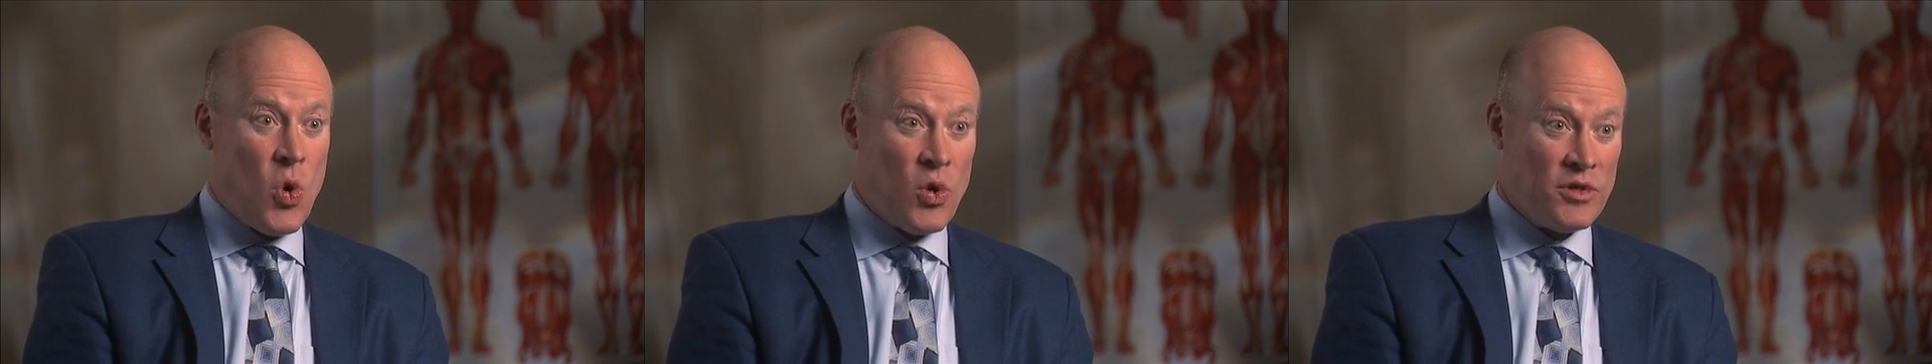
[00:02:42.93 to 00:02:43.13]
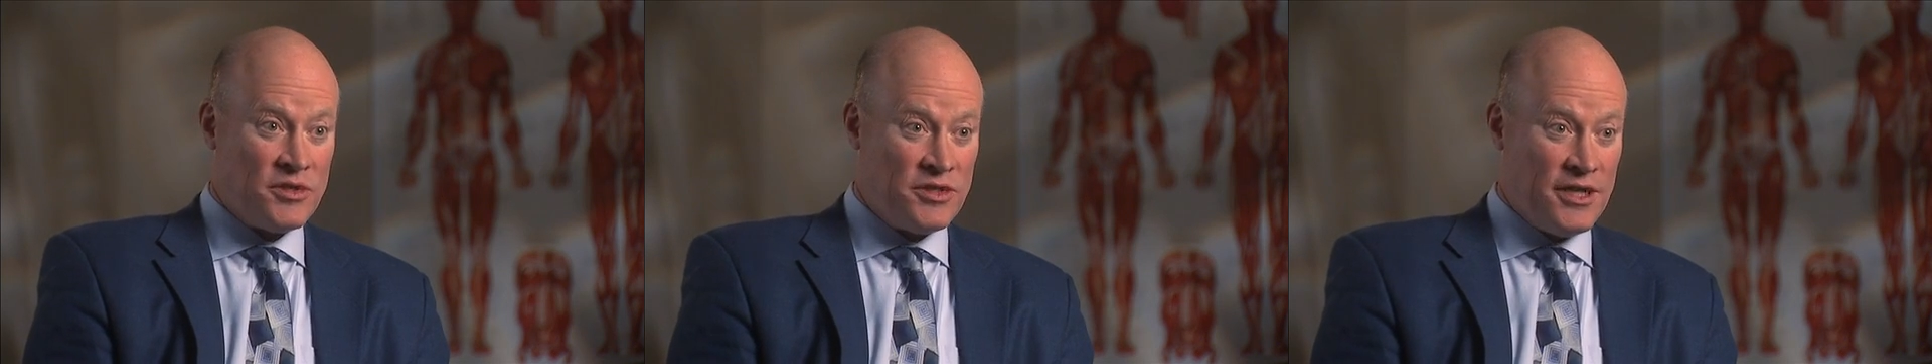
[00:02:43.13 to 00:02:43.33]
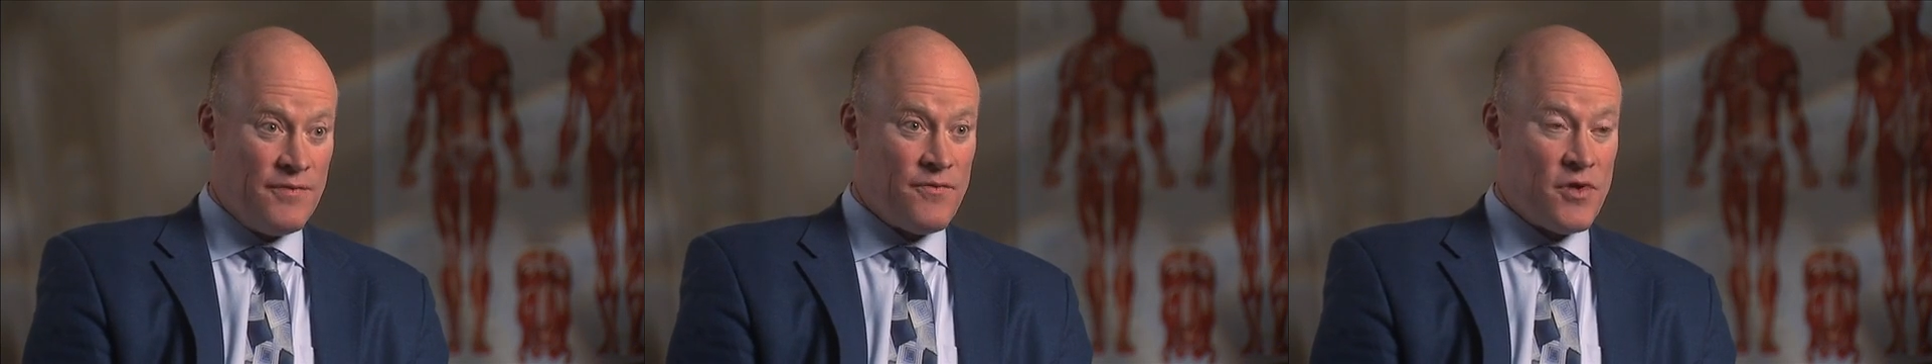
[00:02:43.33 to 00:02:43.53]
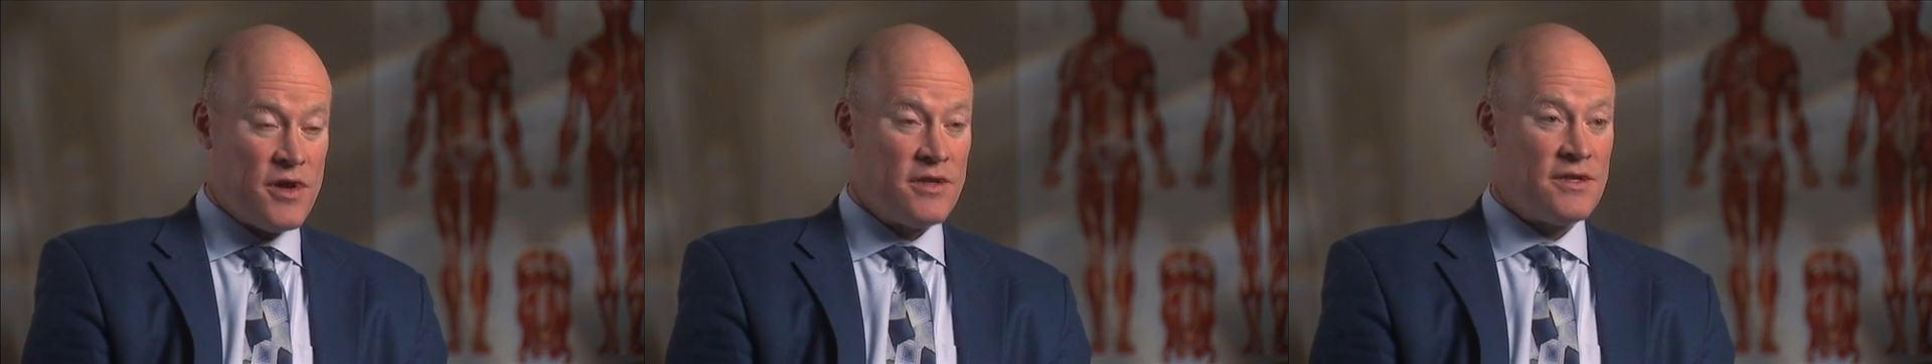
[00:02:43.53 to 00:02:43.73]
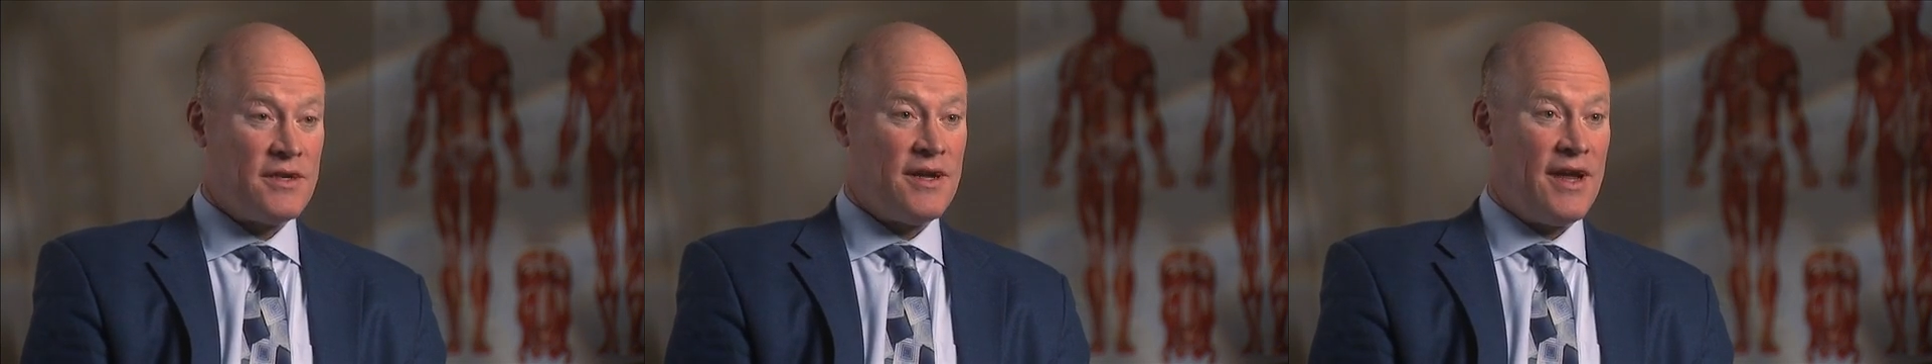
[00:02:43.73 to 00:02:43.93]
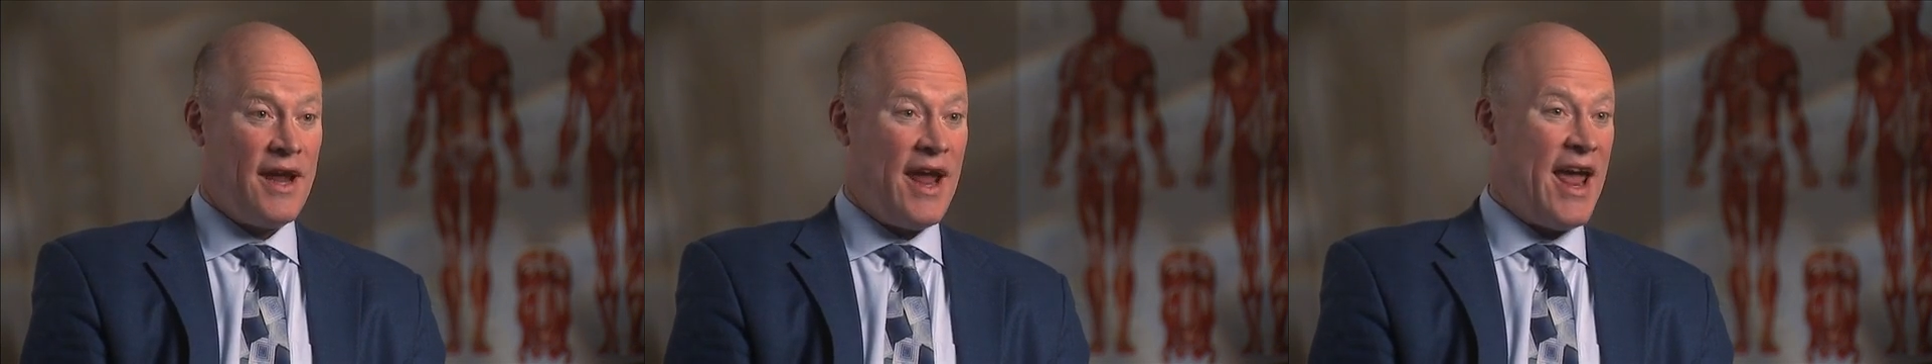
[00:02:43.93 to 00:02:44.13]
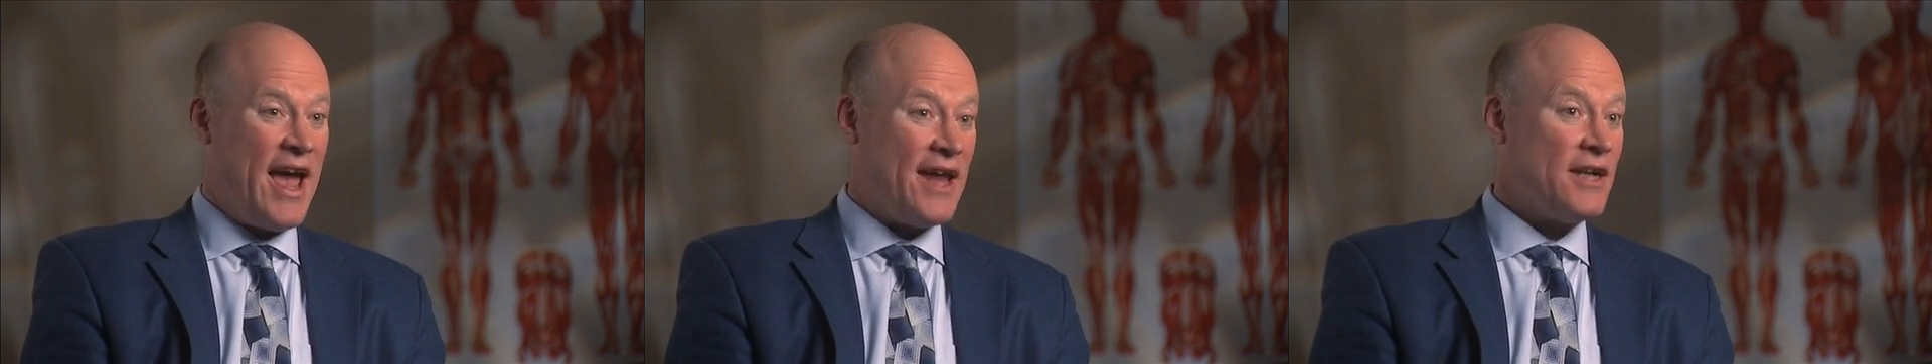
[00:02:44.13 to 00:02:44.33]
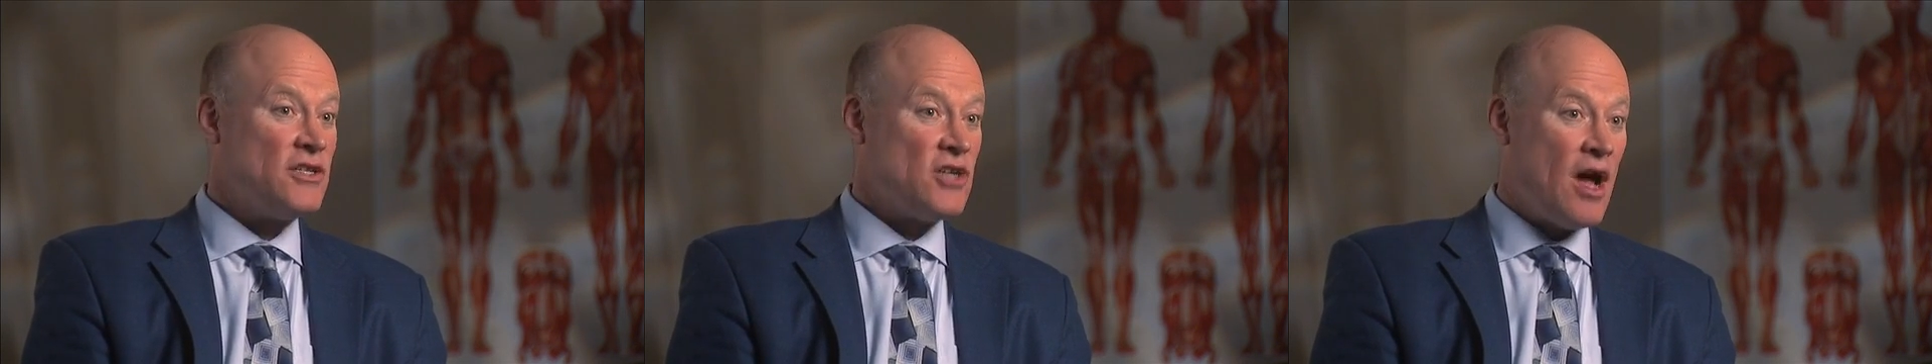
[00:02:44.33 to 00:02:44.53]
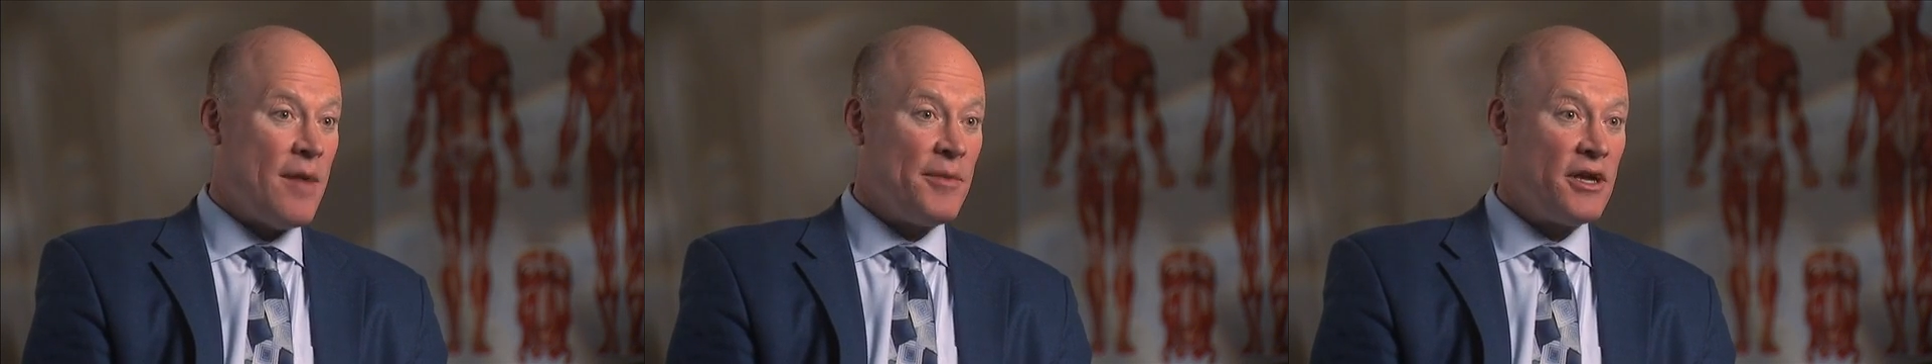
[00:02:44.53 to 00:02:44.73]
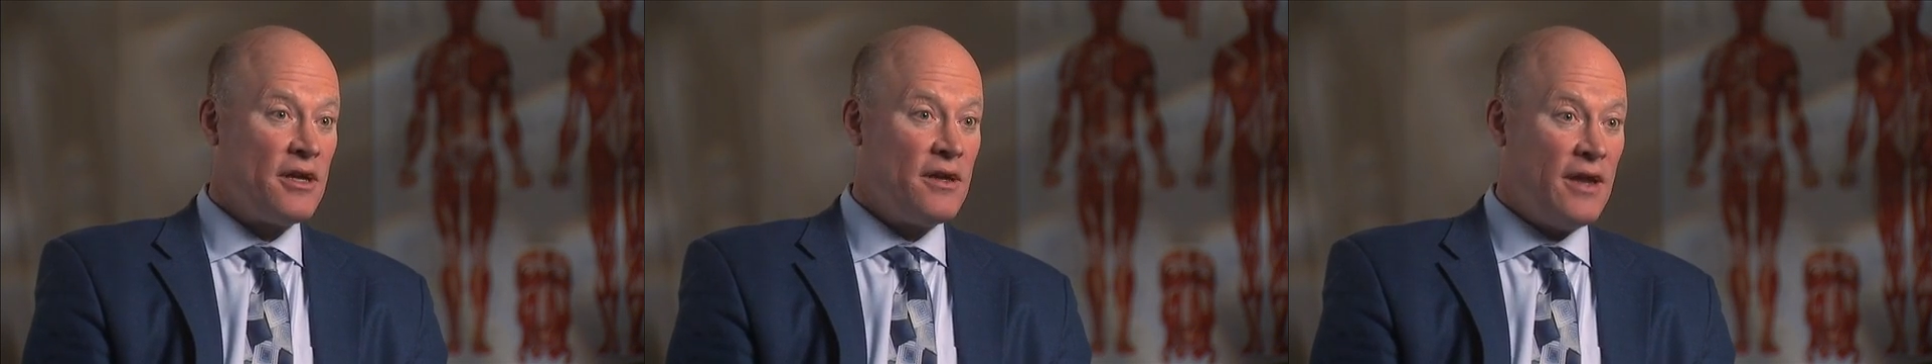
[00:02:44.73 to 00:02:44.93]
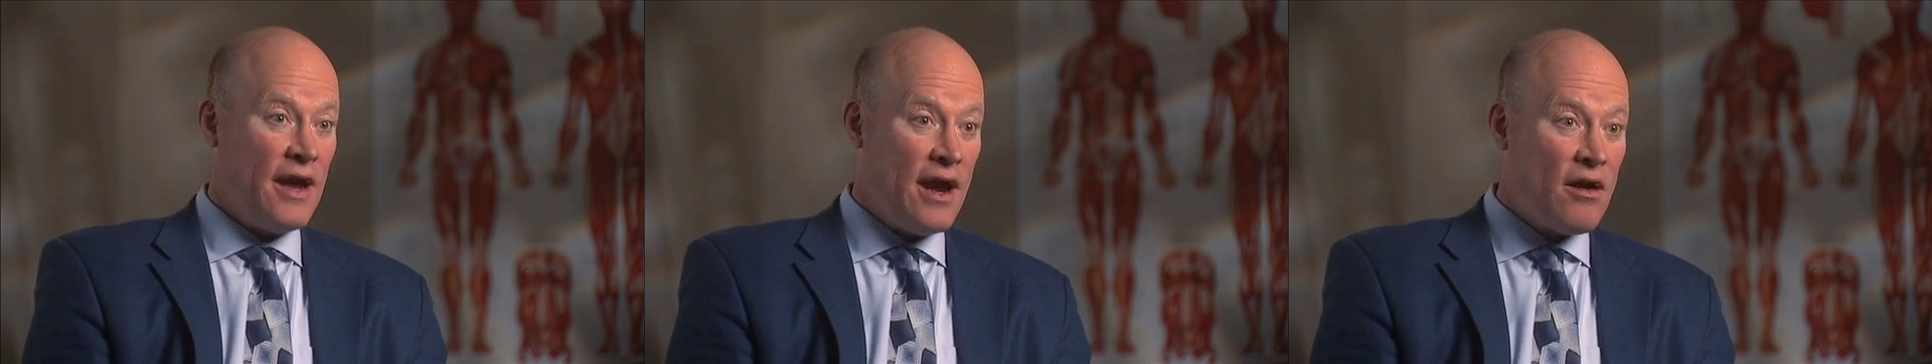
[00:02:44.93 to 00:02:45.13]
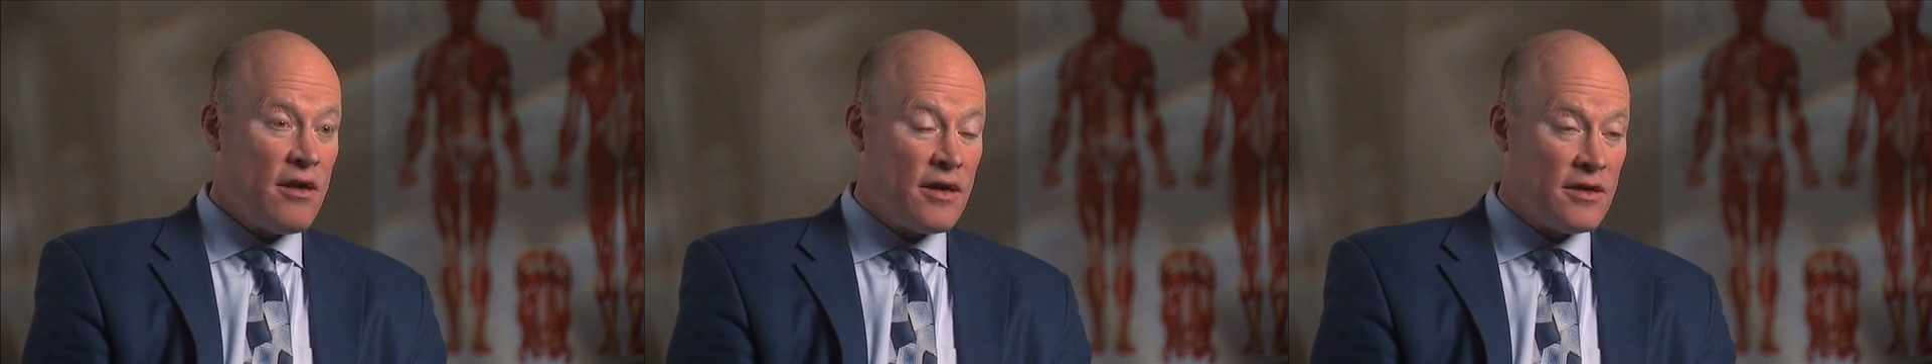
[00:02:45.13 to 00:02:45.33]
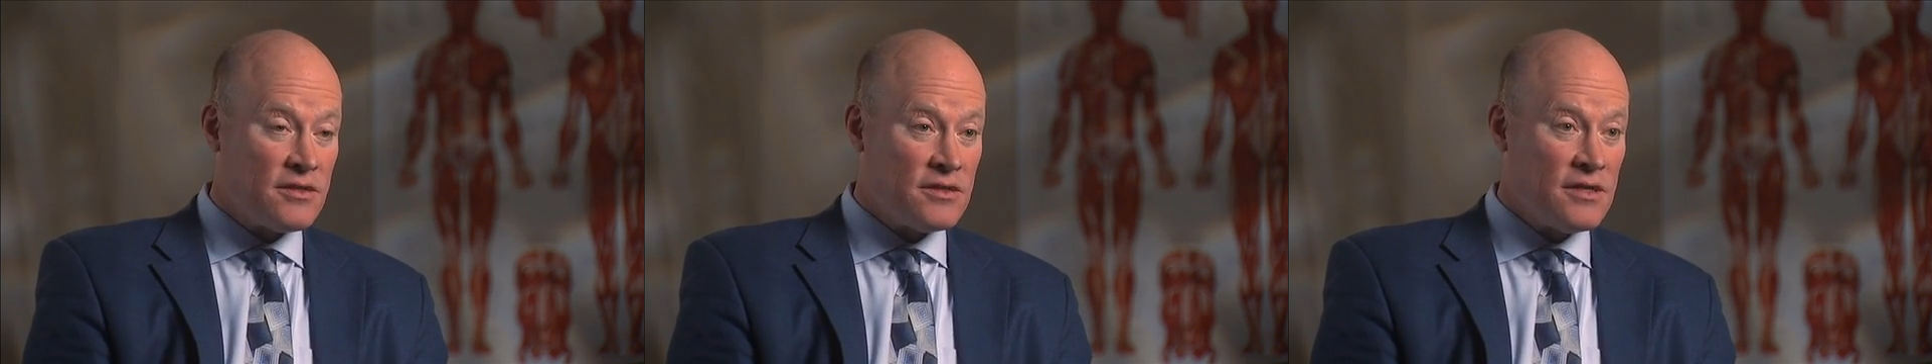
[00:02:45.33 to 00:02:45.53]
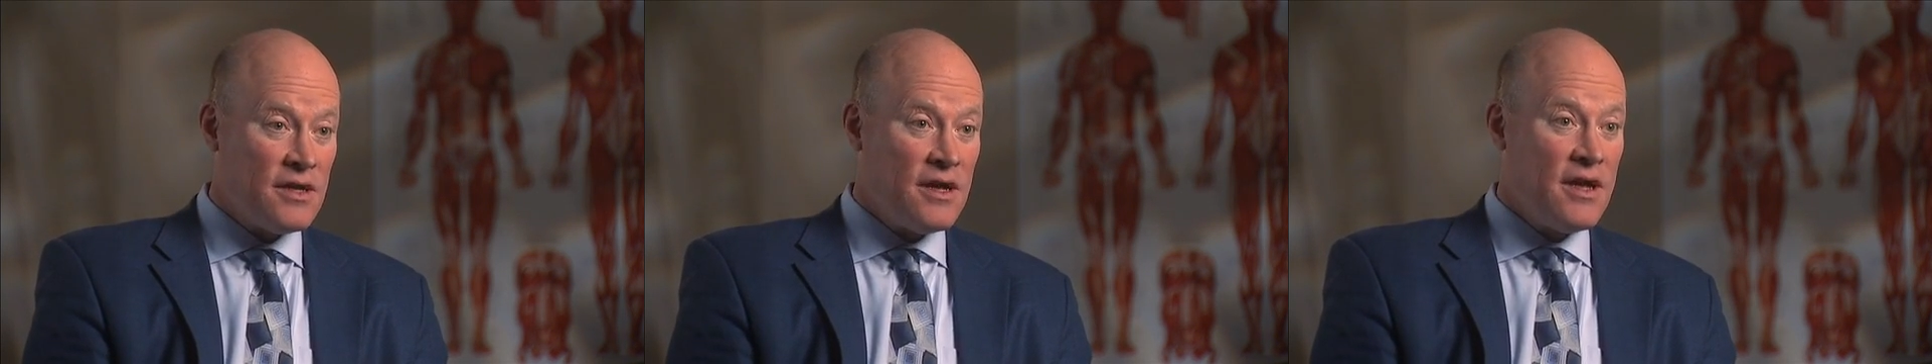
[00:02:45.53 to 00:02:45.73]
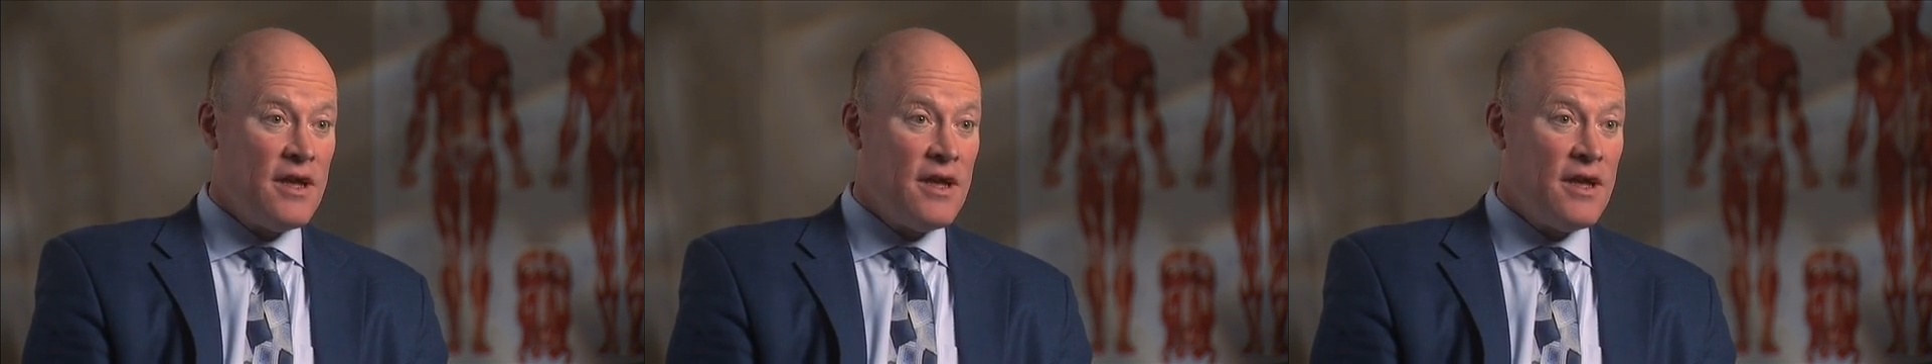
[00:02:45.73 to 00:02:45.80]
or different anatomic areas.